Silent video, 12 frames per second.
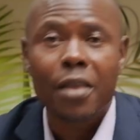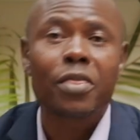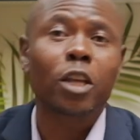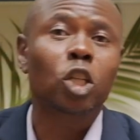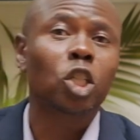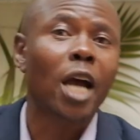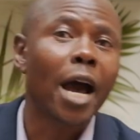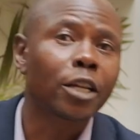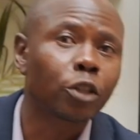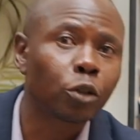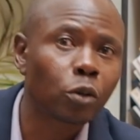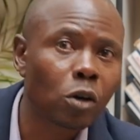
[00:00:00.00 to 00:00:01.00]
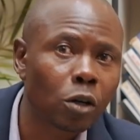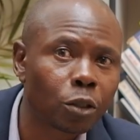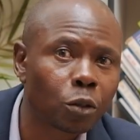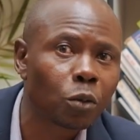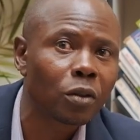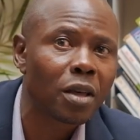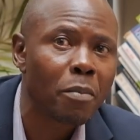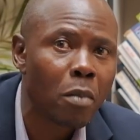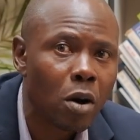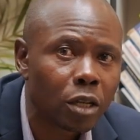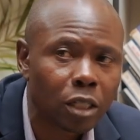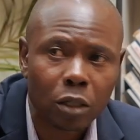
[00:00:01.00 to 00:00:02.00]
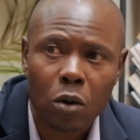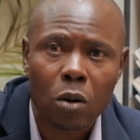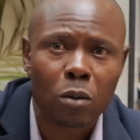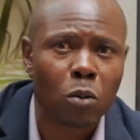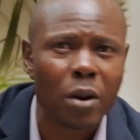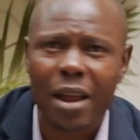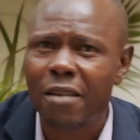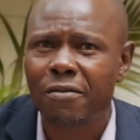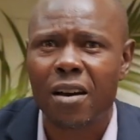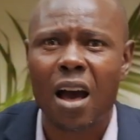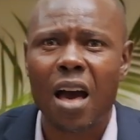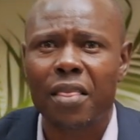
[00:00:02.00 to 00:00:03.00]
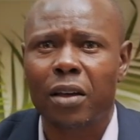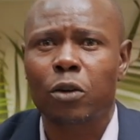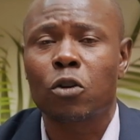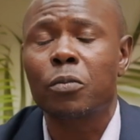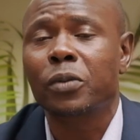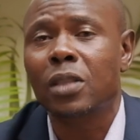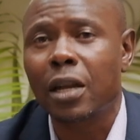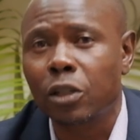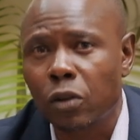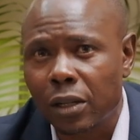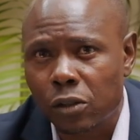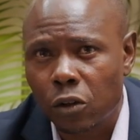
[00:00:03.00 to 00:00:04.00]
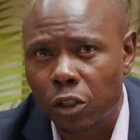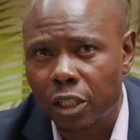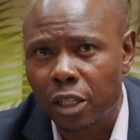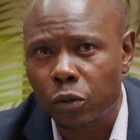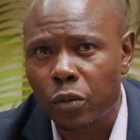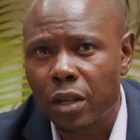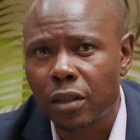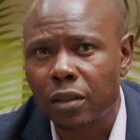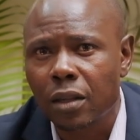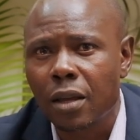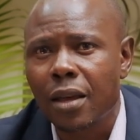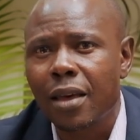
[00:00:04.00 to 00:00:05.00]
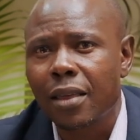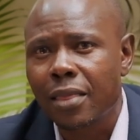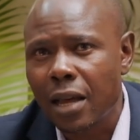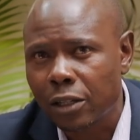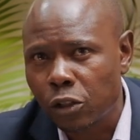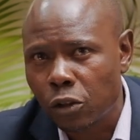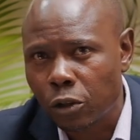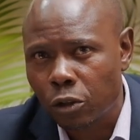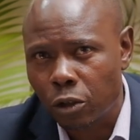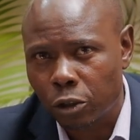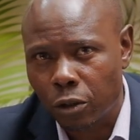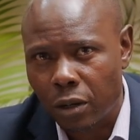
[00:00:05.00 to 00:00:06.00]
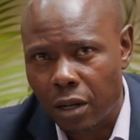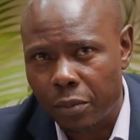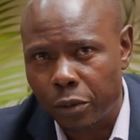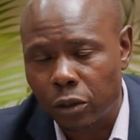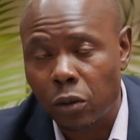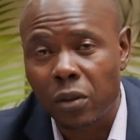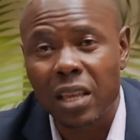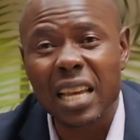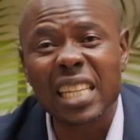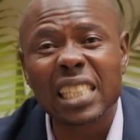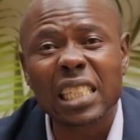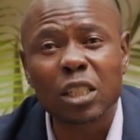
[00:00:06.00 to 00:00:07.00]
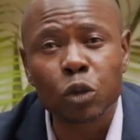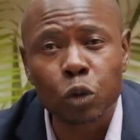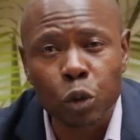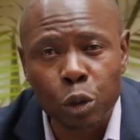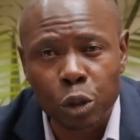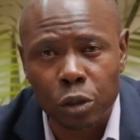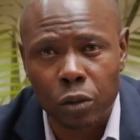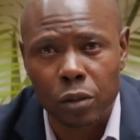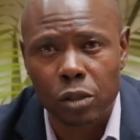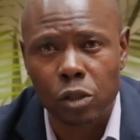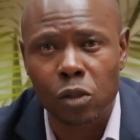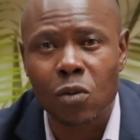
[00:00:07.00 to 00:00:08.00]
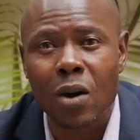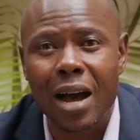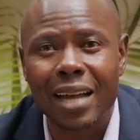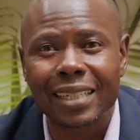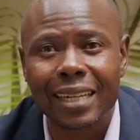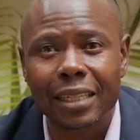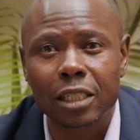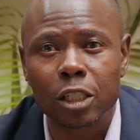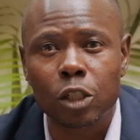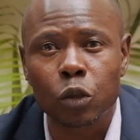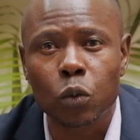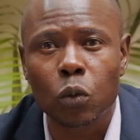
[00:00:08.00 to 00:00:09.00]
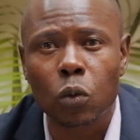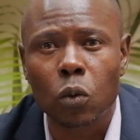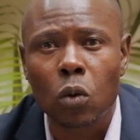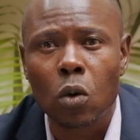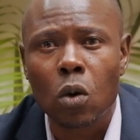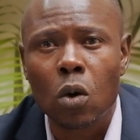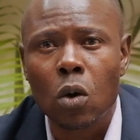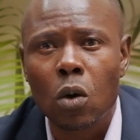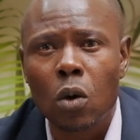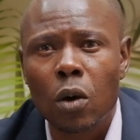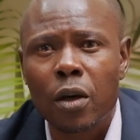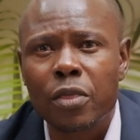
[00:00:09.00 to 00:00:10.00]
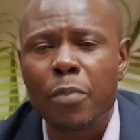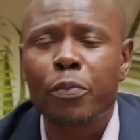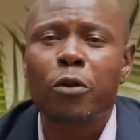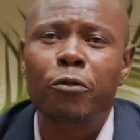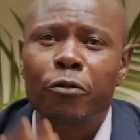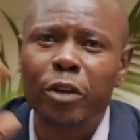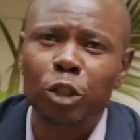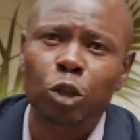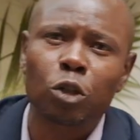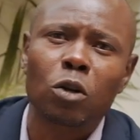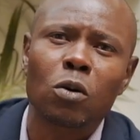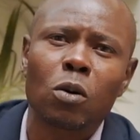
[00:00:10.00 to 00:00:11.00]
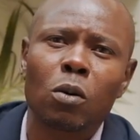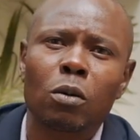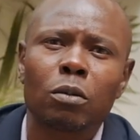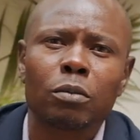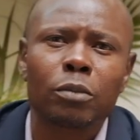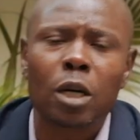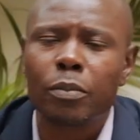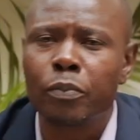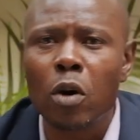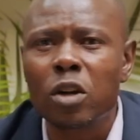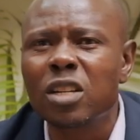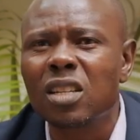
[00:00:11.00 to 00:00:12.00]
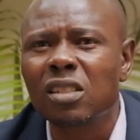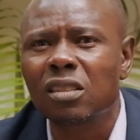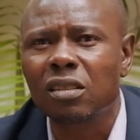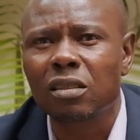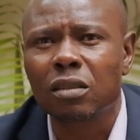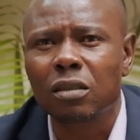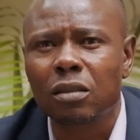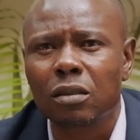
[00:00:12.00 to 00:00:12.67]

The church you go to, the mosque, or whatever other groups that you associate with, that's your social capital. The institutions you are attached to, the professional bodies